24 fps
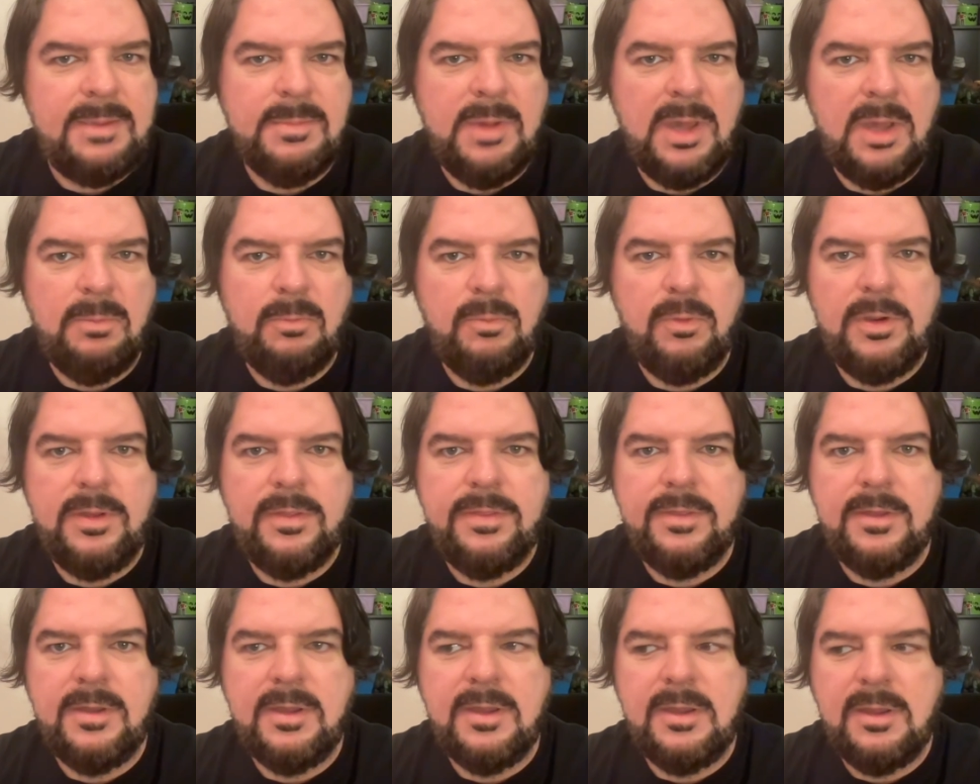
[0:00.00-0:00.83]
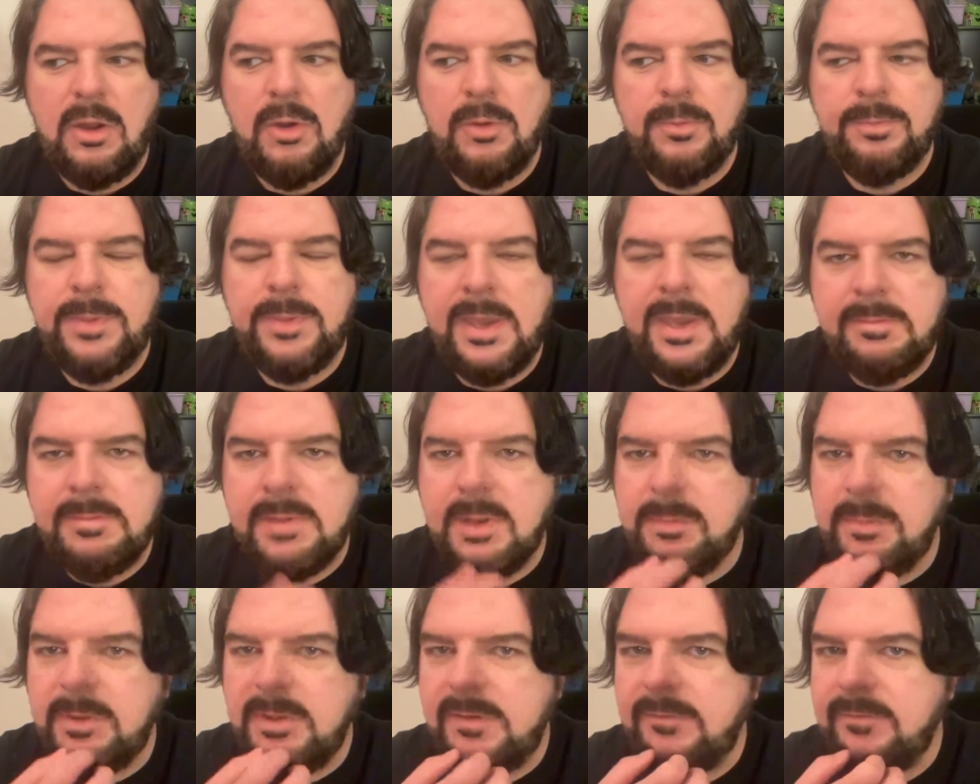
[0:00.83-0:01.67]
up with a home game, I
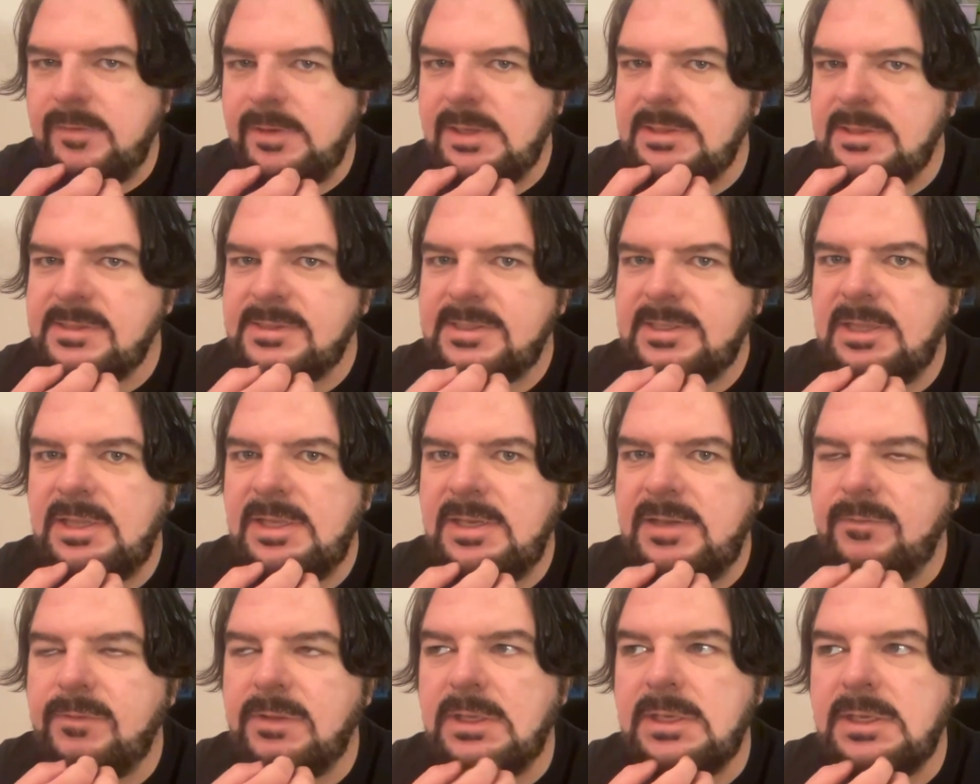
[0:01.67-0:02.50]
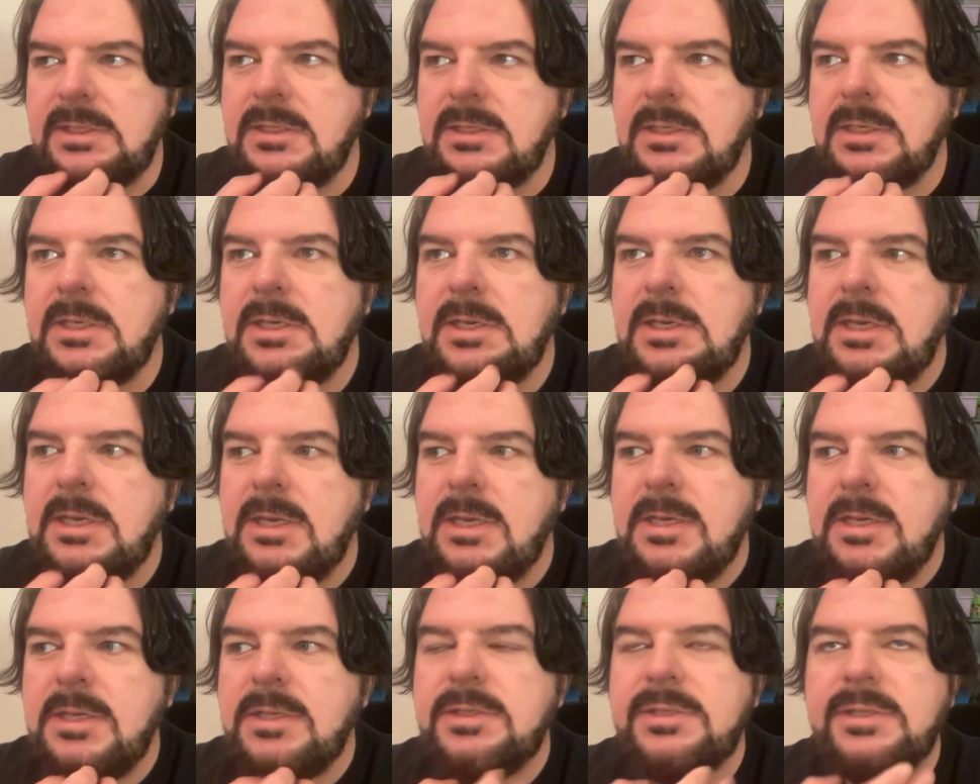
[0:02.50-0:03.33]
believe, against Cleveland.
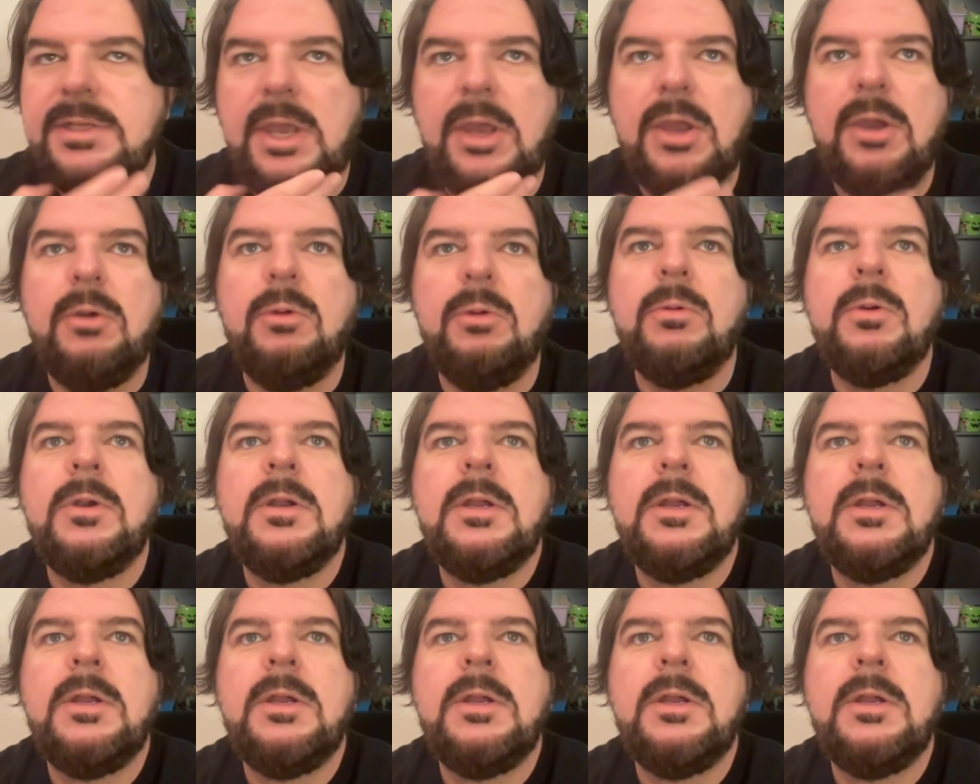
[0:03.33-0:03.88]
So